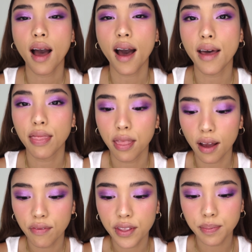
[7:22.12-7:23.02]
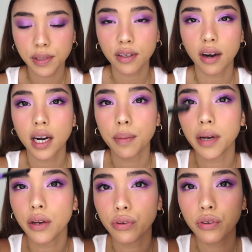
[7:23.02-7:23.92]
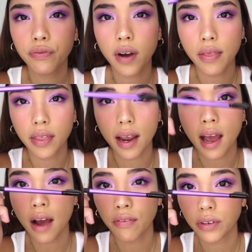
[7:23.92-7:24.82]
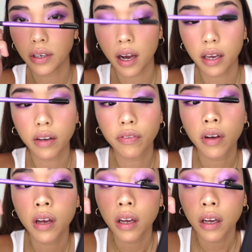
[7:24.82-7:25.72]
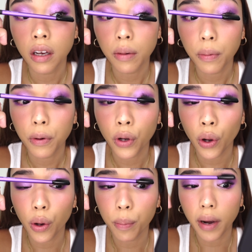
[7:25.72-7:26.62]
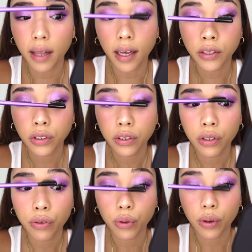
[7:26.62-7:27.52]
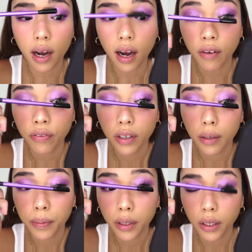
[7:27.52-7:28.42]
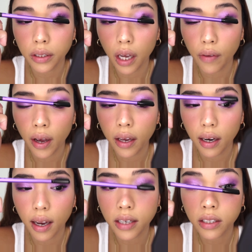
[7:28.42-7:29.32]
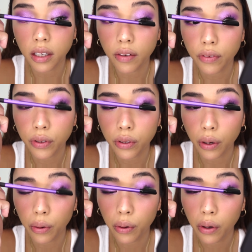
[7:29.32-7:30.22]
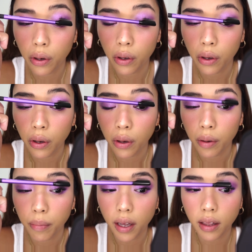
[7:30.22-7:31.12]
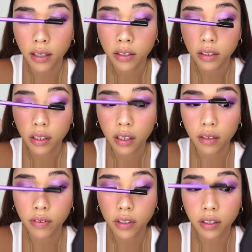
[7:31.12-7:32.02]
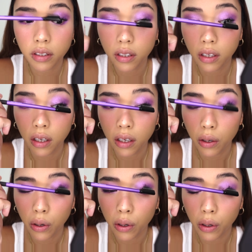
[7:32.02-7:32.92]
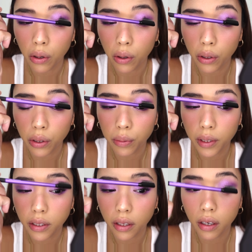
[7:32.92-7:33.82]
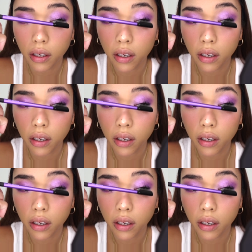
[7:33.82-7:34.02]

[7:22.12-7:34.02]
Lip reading: I love this mascara, but I do find that I have to kind of comb my lashes through after because I've had a lash lift, so my lashes kind of just curl onto each other